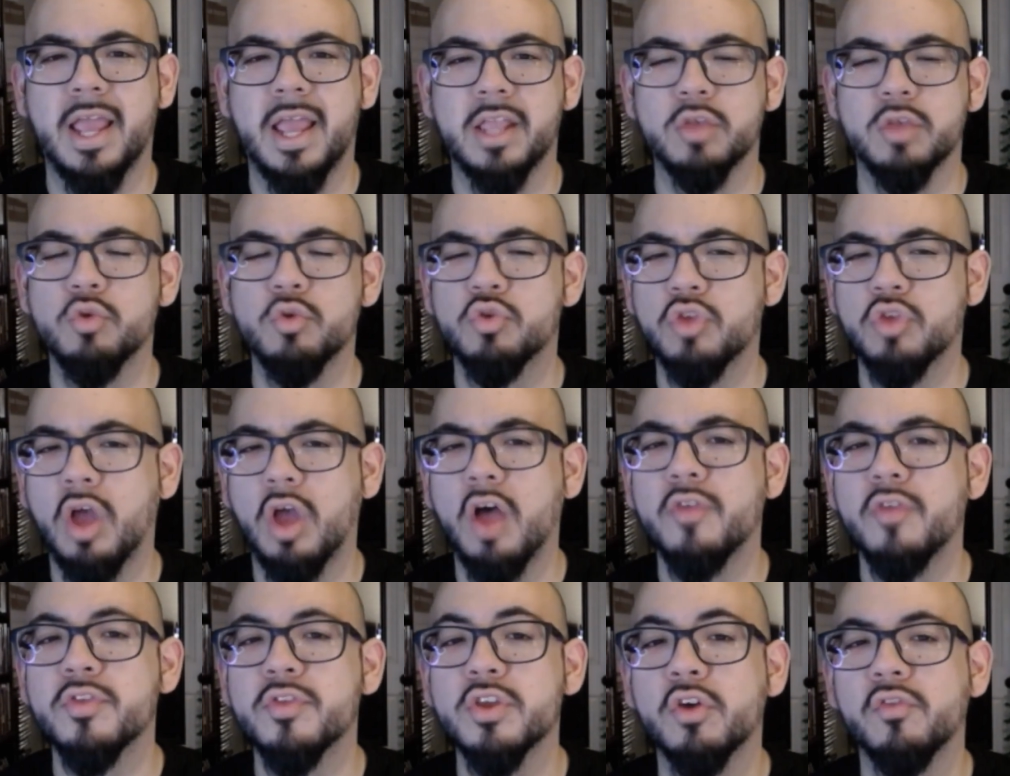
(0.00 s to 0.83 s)
You saw
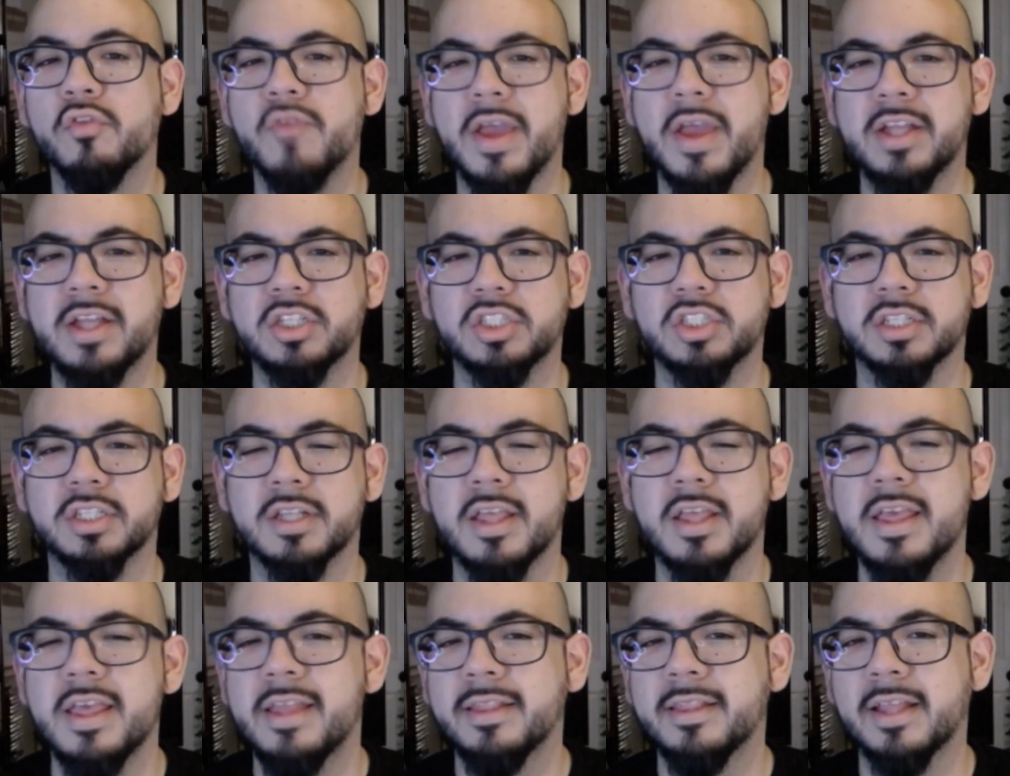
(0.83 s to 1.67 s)
the ovation
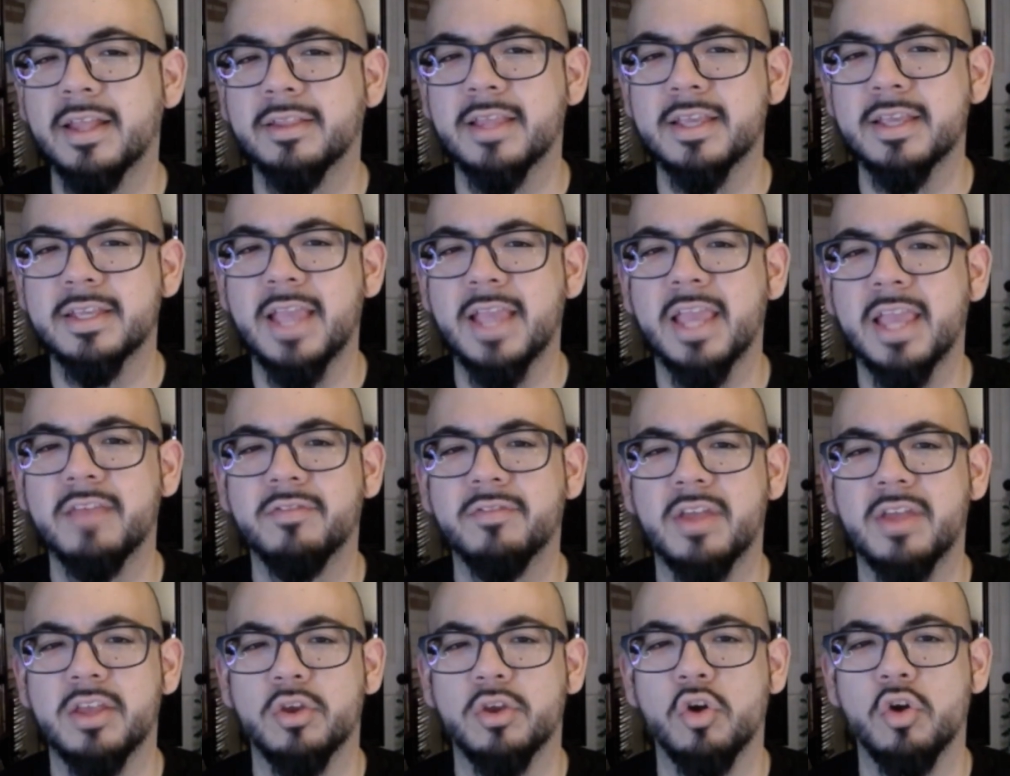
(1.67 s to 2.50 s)
that they gave
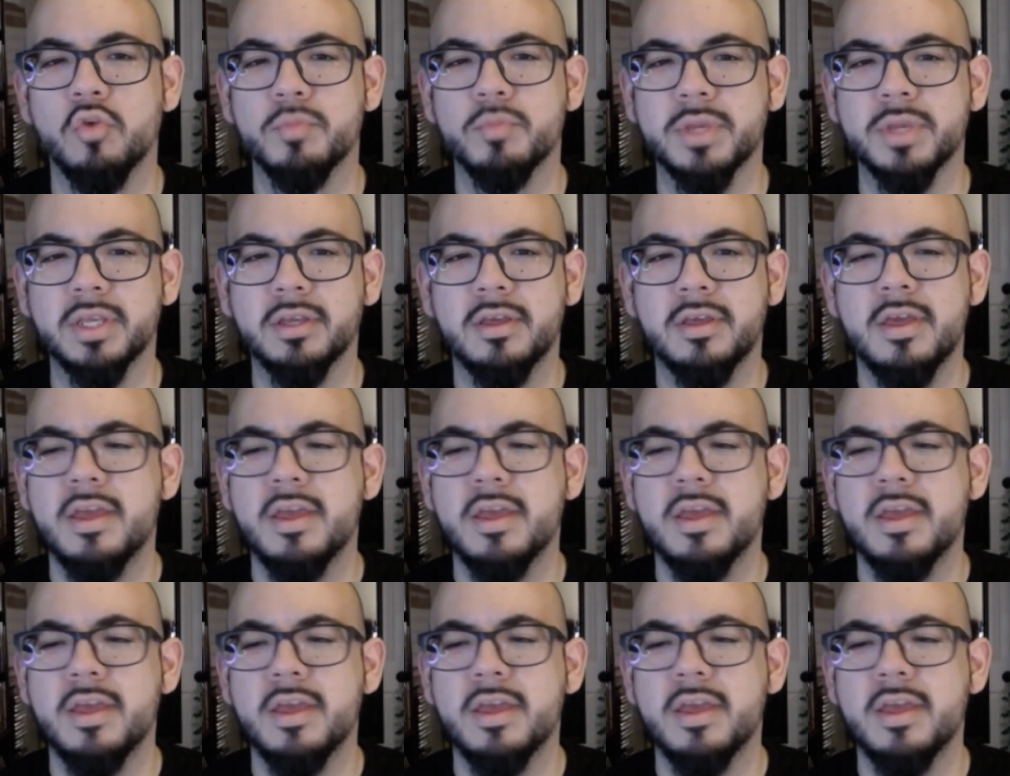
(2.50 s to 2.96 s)
Naomi,